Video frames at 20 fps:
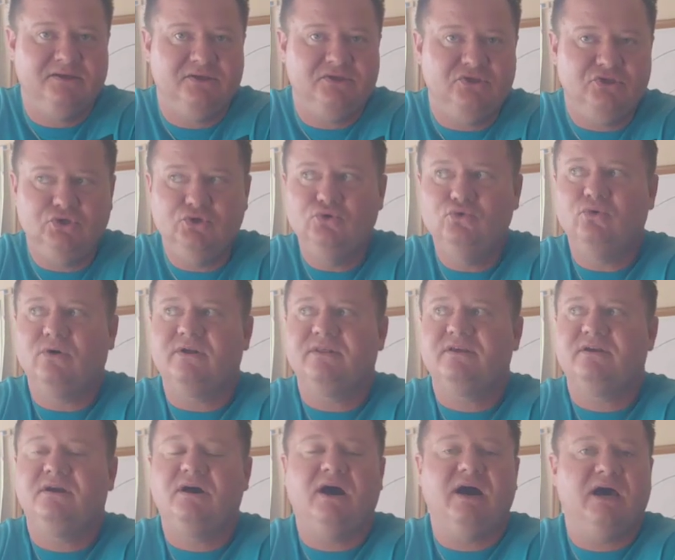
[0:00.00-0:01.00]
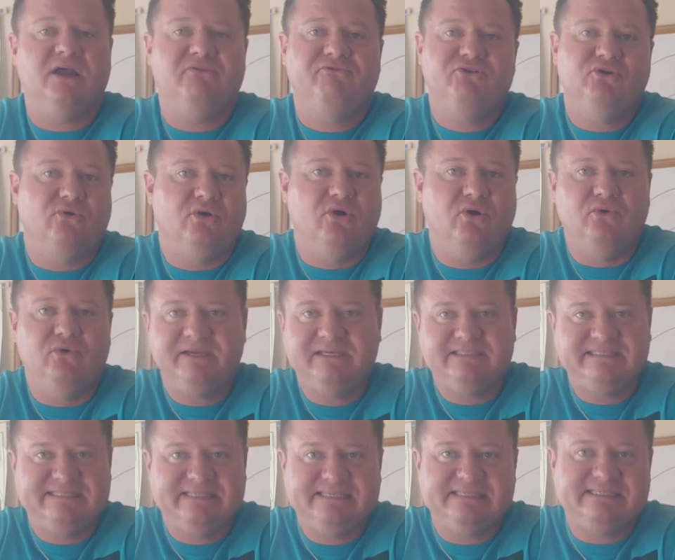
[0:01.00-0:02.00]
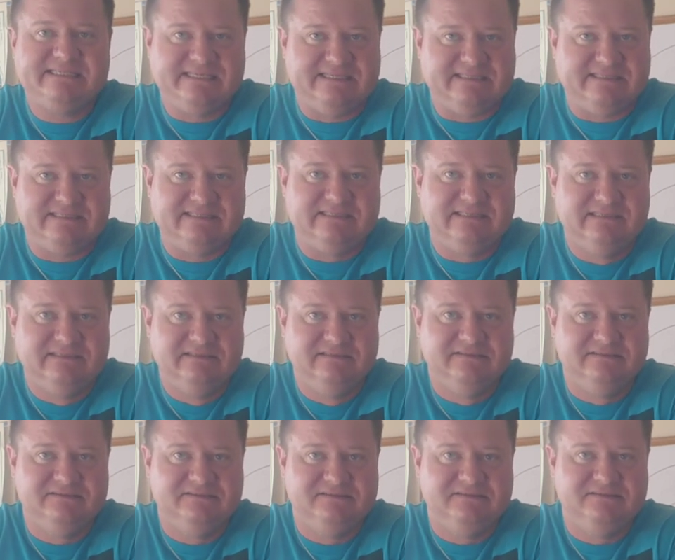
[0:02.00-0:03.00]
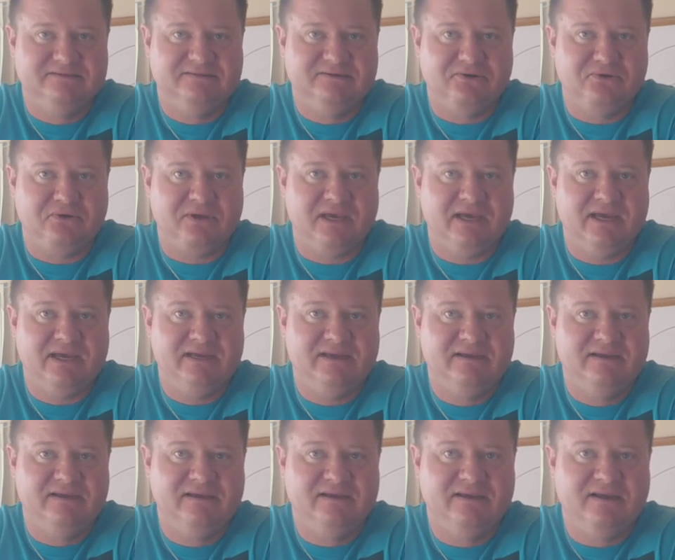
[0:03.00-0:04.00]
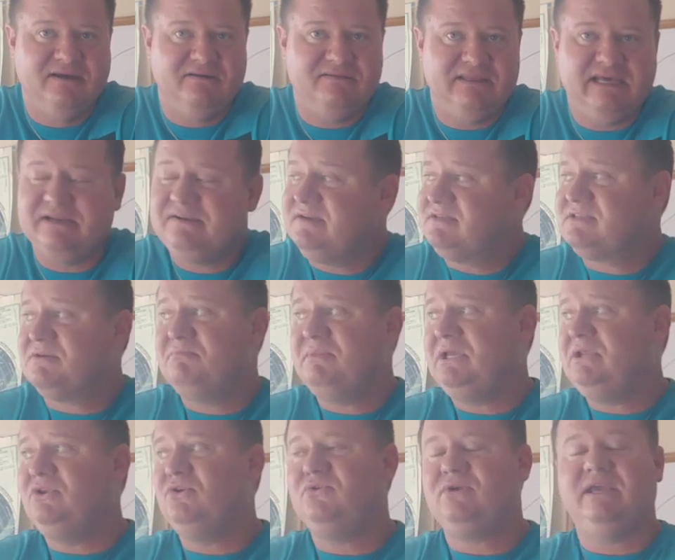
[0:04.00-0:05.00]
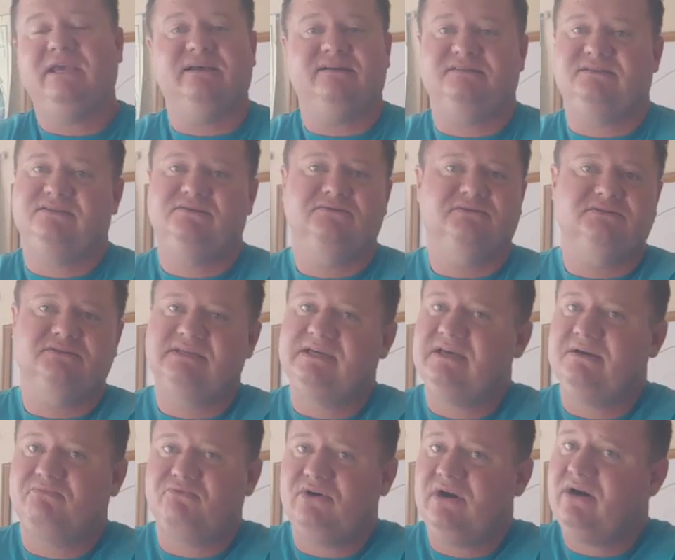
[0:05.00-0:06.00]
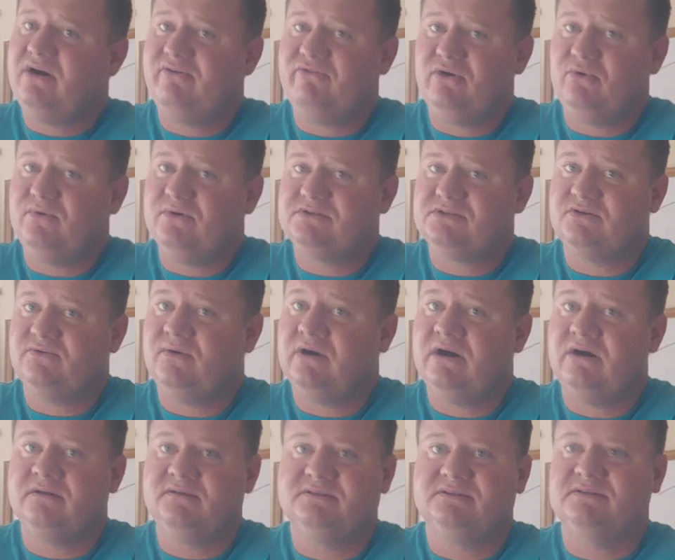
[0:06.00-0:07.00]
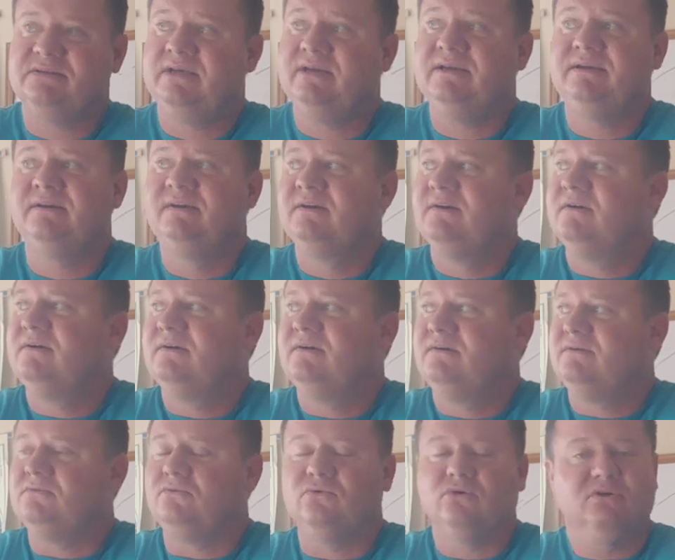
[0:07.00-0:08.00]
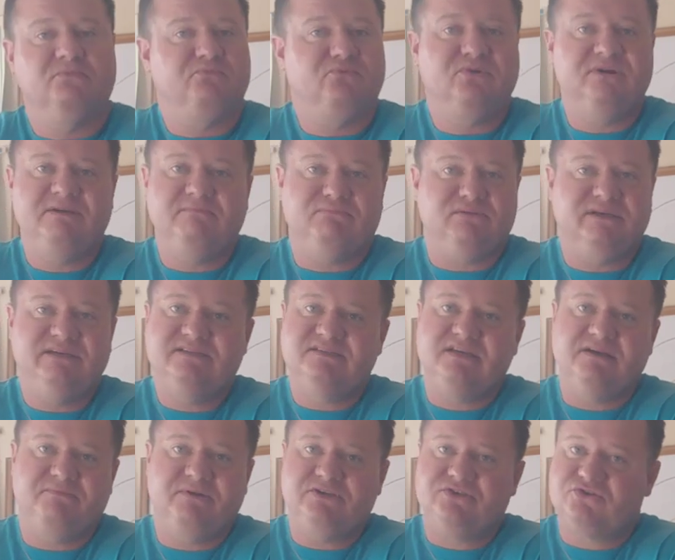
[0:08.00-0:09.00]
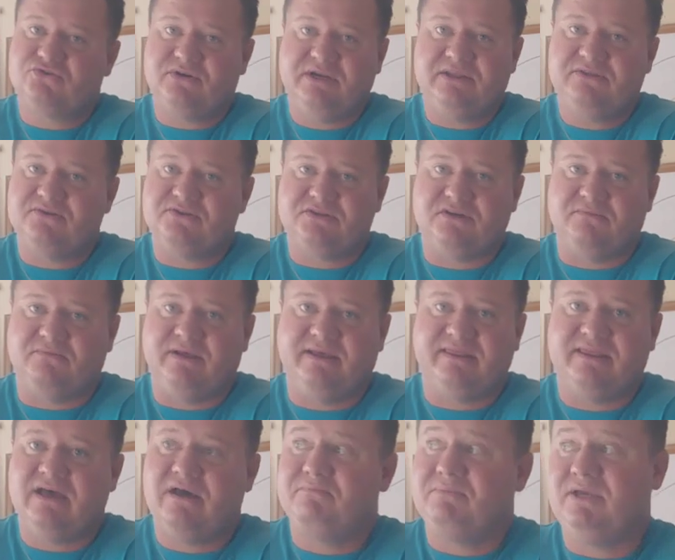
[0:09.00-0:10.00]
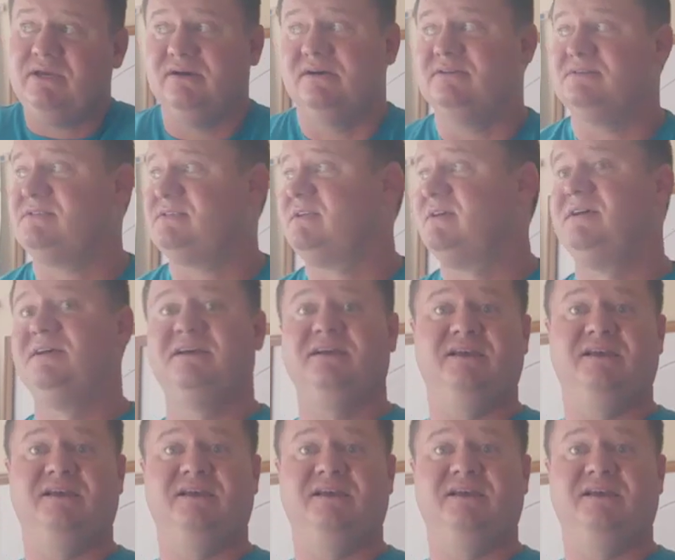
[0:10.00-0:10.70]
You are the God of your own existence. Okay? That doesn't mean you can't still say a prayer every once in a while and say, Lord, please give me strength or something like that, because